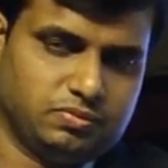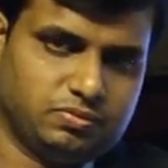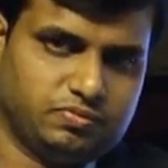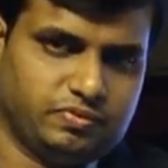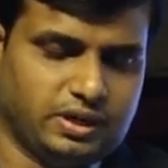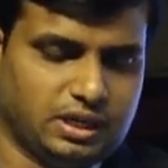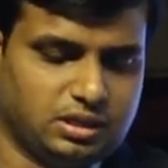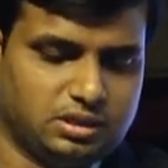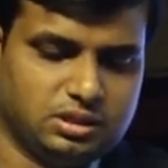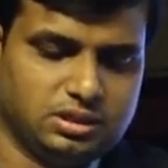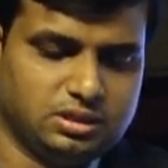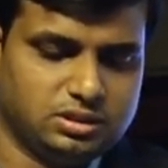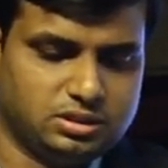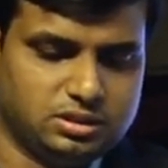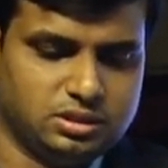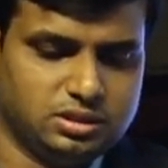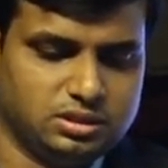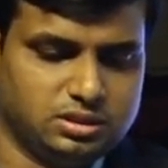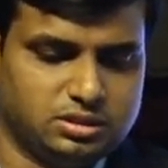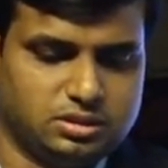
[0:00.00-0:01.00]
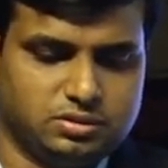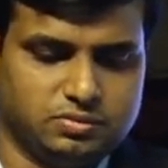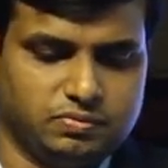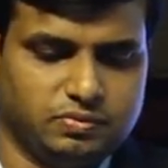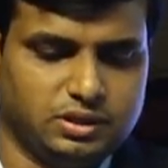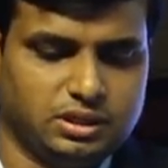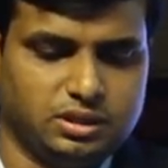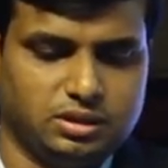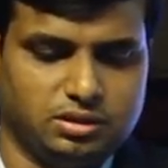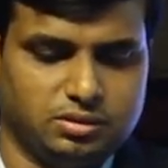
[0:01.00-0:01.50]
factories is
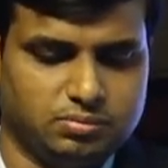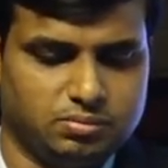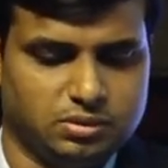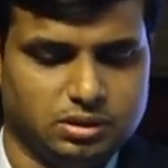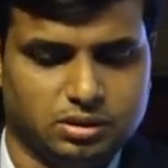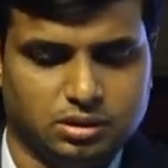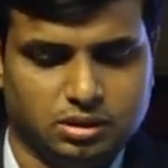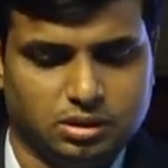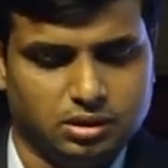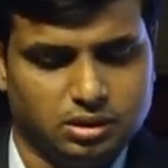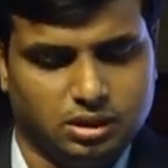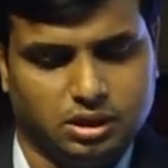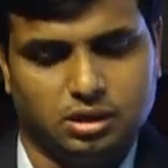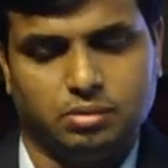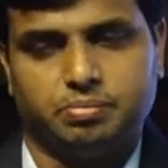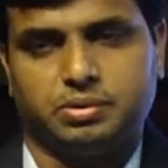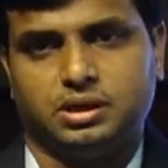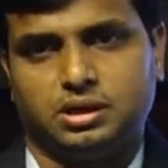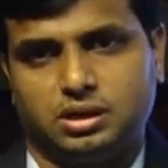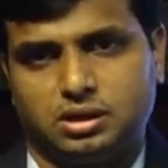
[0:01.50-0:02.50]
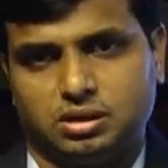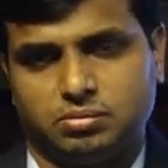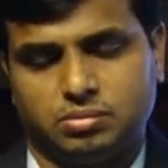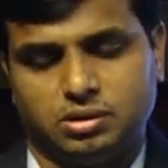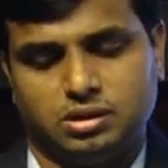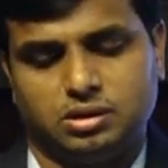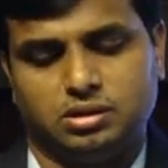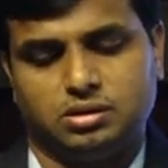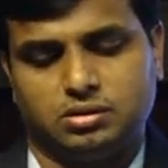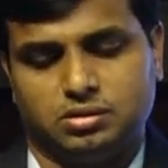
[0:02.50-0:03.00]
very
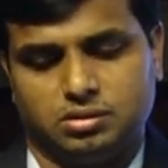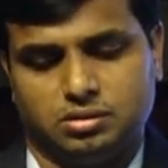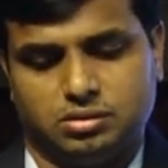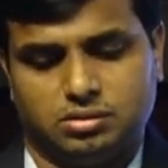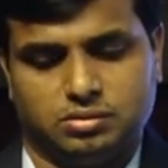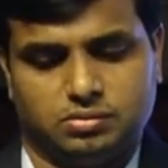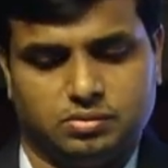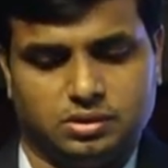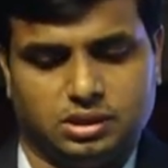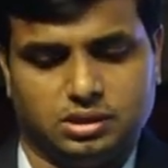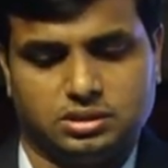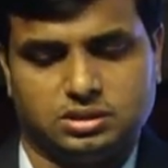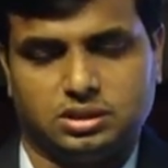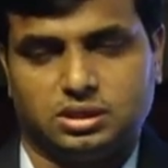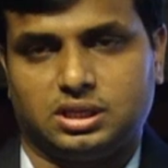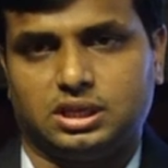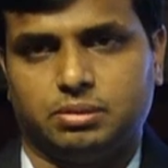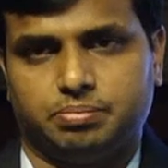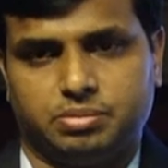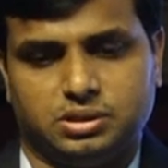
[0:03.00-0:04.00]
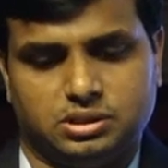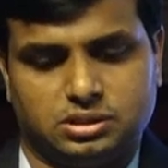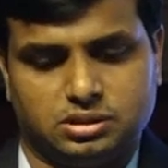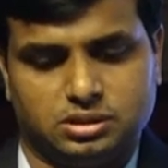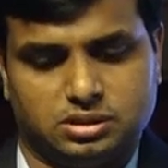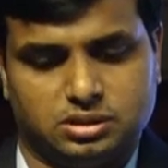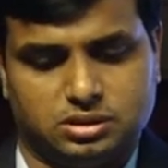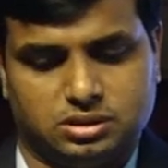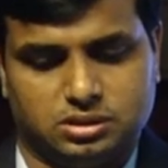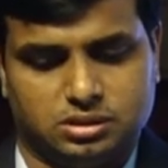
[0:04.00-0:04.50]
unpredictable, or we can say
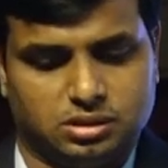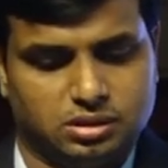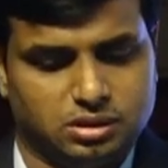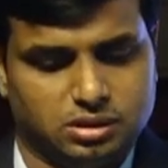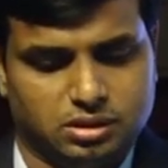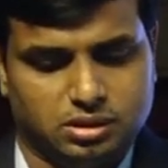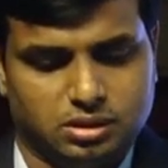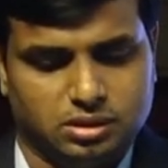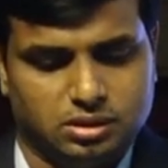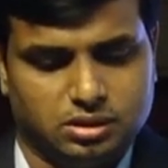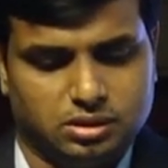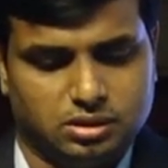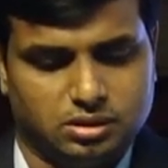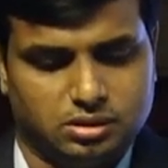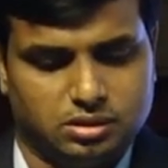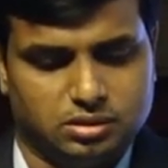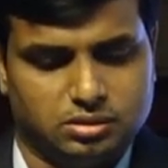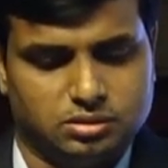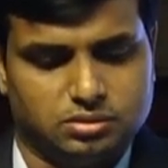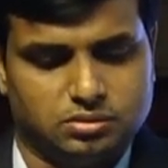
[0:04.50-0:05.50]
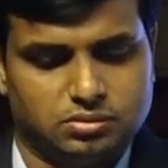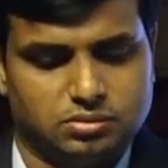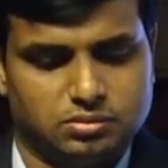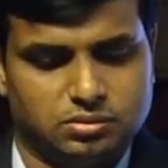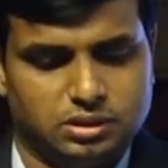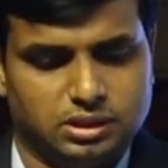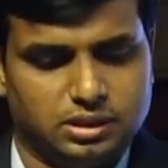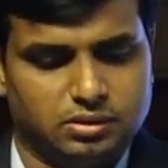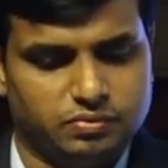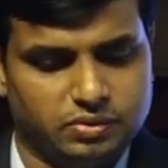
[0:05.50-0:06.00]
capricious.
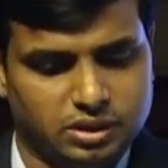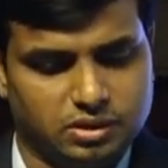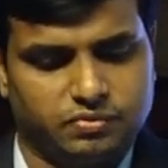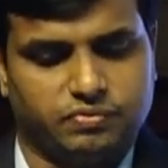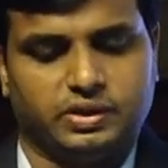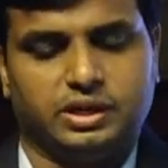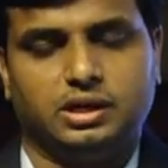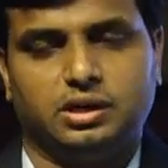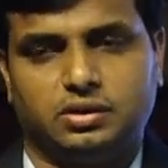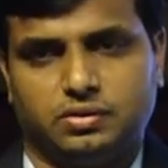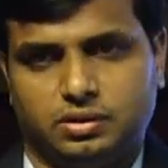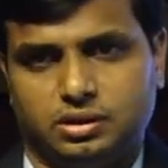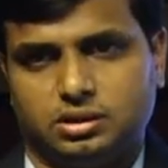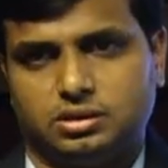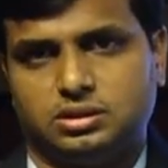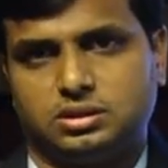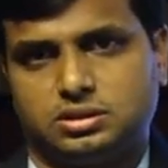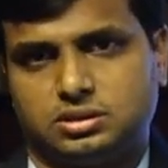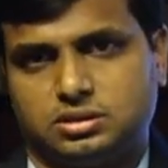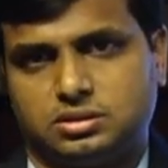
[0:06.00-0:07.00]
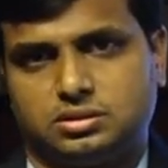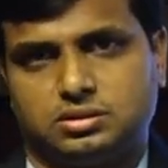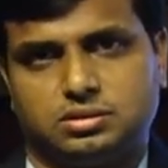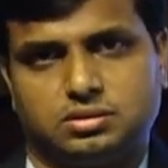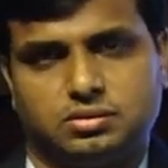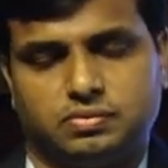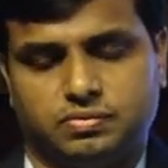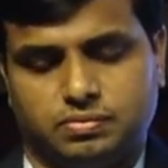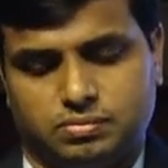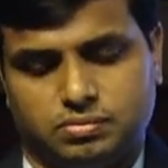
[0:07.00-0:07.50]
And we are fine-tuning this,
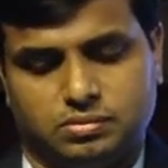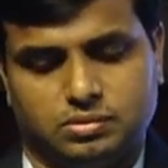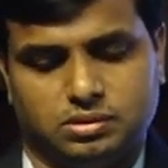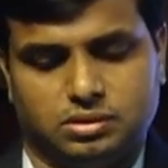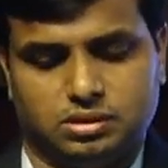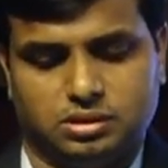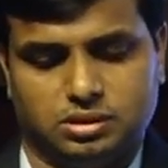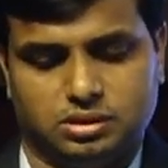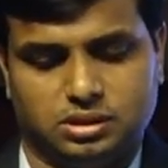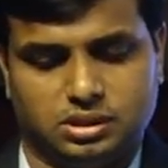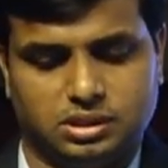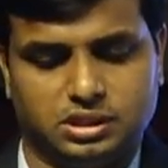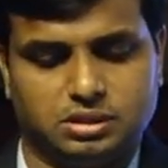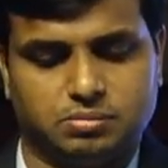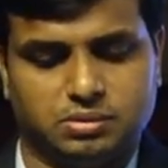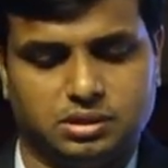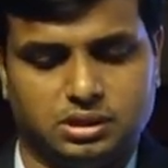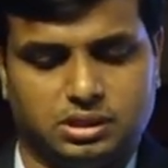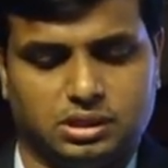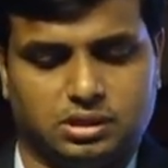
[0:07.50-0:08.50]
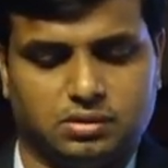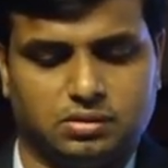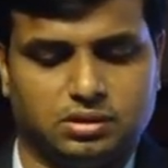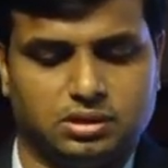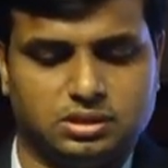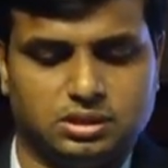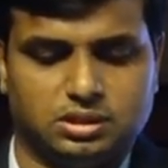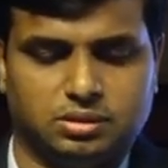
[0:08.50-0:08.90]
the treatment technology,